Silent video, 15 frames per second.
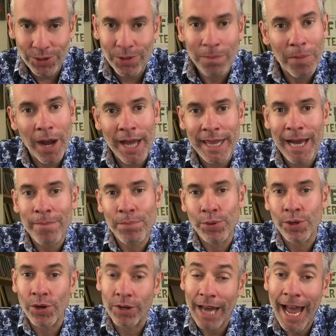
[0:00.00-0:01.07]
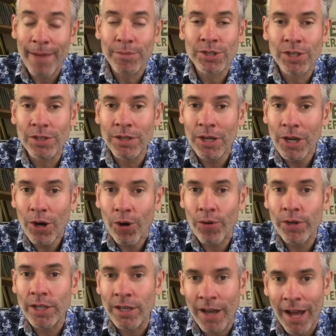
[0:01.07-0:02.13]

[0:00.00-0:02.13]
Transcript: You can buy that book on Amazon or at